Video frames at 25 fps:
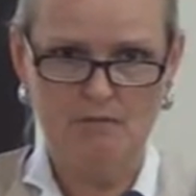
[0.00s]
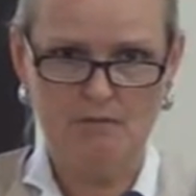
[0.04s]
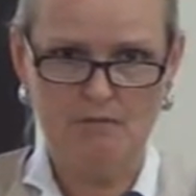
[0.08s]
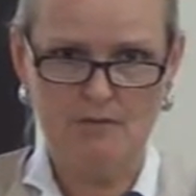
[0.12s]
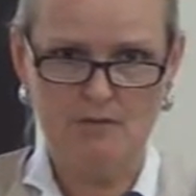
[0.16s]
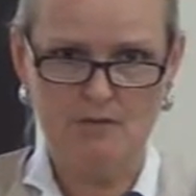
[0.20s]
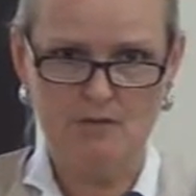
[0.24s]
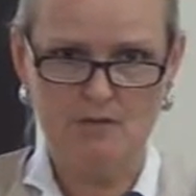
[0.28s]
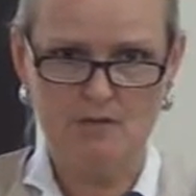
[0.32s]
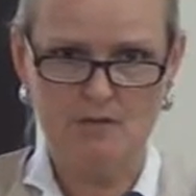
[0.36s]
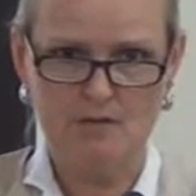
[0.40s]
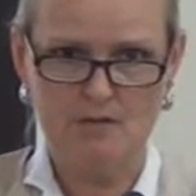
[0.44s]

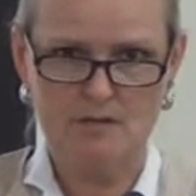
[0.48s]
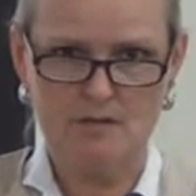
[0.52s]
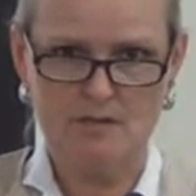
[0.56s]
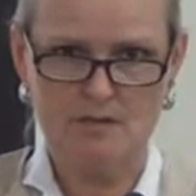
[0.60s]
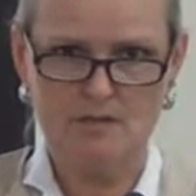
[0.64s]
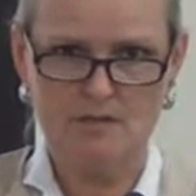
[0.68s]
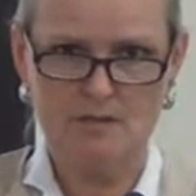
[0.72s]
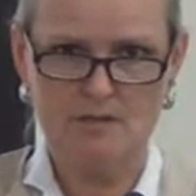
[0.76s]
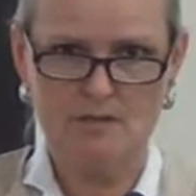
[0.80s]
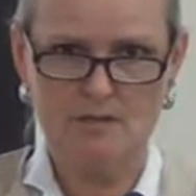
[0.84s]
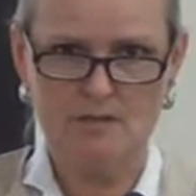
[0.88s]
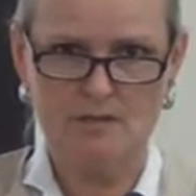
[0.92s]
which is
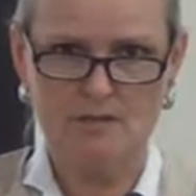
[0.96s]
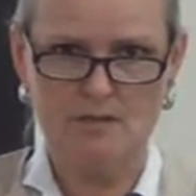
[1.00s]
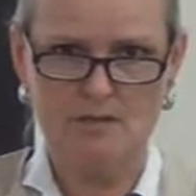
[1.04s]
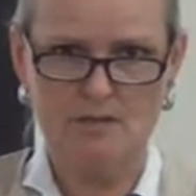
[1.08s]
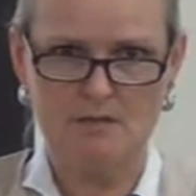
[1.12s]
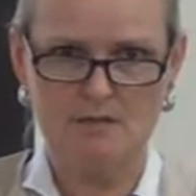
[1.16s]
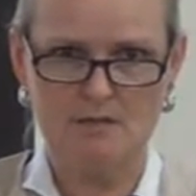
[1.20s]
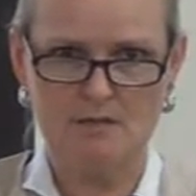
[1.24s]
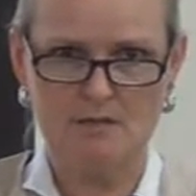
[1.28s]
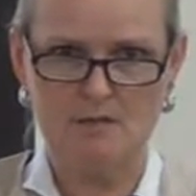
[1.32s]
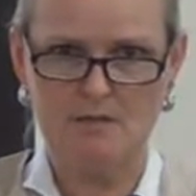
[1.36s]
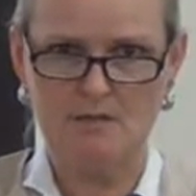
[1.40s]
insisting
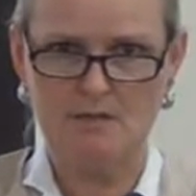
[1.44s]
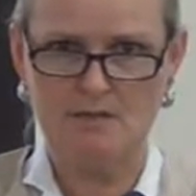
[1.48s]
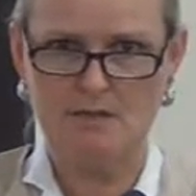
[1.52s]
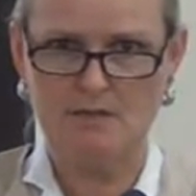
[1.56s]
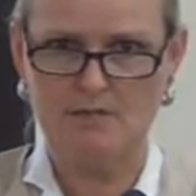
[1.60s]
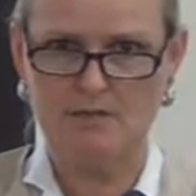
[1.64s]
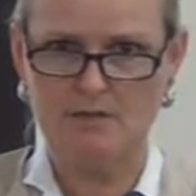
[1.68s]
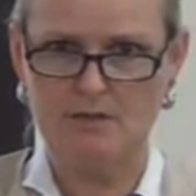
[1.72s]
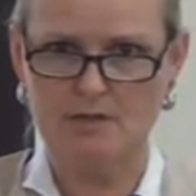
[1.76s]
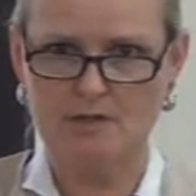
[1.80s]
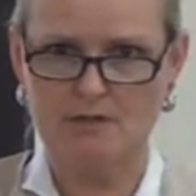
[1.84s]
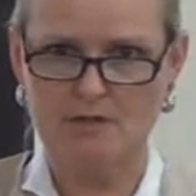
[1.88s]
under the
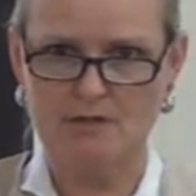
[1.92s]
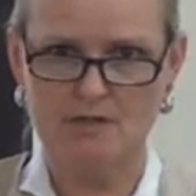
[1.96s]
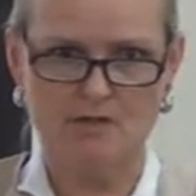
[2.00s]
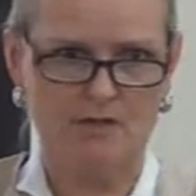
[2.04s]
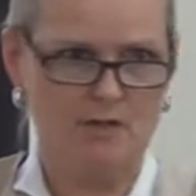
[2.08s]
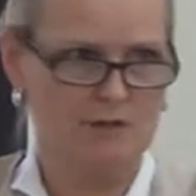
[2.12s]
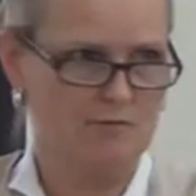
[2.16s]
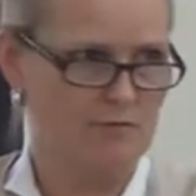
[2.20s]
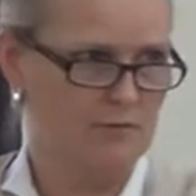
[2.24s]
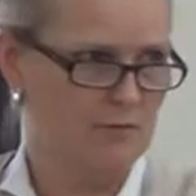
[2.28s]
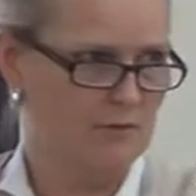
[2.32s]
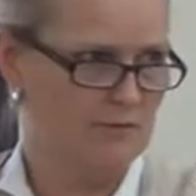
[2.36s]
Secretary
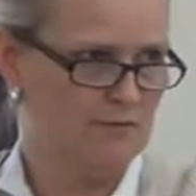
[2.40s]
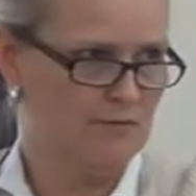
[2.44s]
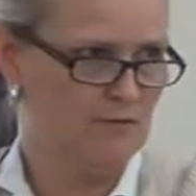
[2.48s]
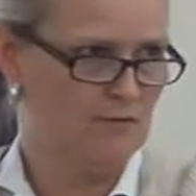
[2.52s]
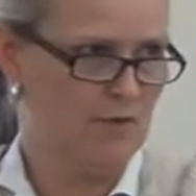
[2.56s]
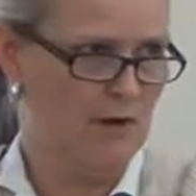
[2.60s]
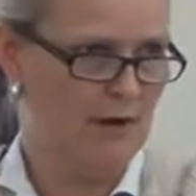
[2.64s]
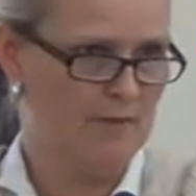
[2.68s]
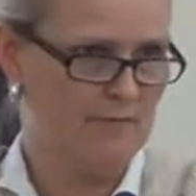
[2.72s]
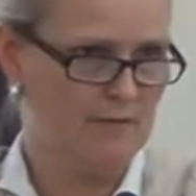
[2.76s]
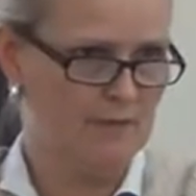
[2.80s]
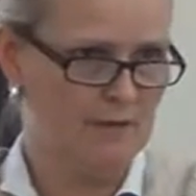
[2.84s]
General of
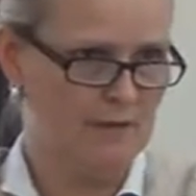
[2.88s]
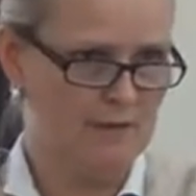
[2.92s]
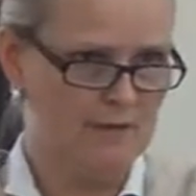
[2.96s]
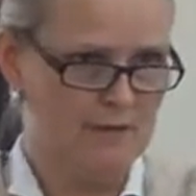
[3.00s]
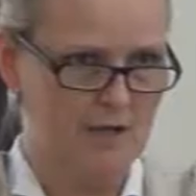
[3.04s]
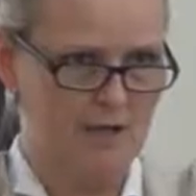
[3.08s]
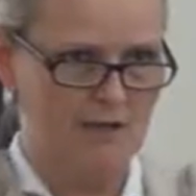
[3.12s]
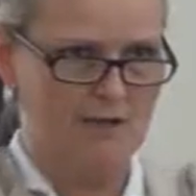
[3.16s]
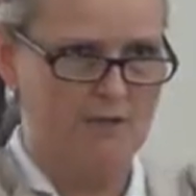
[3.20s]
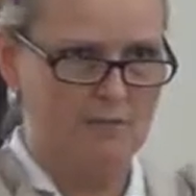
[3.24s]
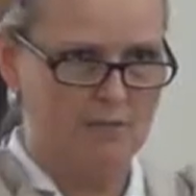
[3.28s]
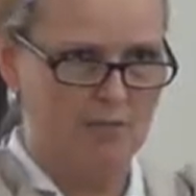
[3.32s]
driving
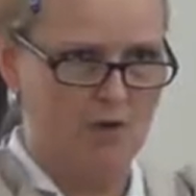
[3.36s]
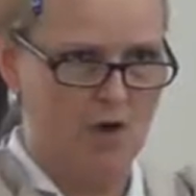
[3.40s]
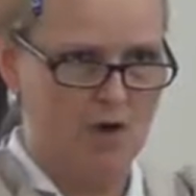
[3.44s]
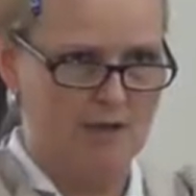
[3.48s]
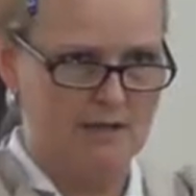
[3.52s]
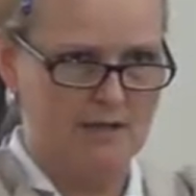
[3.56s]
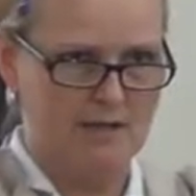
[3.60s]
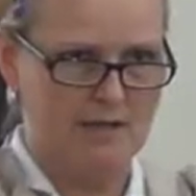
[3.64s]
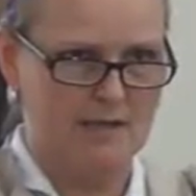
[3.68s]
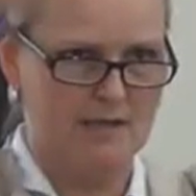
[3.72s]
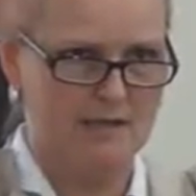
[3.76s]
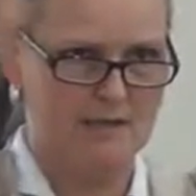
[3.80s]
another
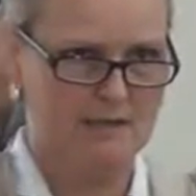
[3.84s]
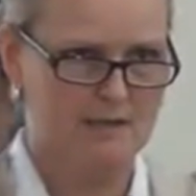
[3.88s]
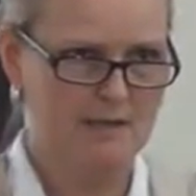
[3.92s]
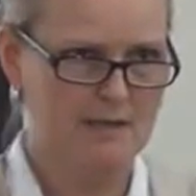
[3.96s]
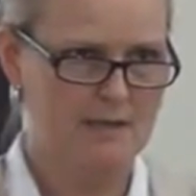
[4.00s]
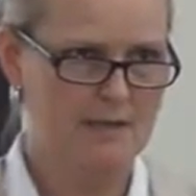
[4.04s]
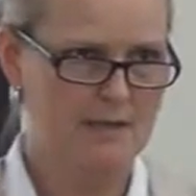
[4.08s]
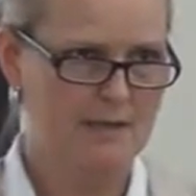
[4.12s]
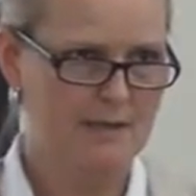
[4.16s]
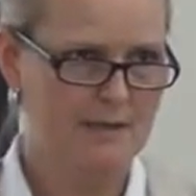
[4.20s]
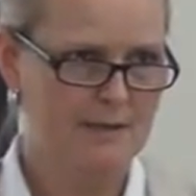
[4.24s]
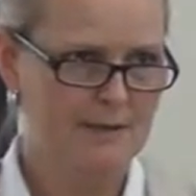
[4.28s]

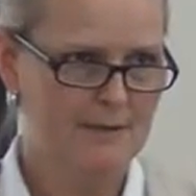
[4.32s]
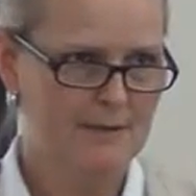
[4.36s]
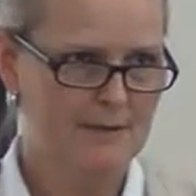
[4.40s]
process.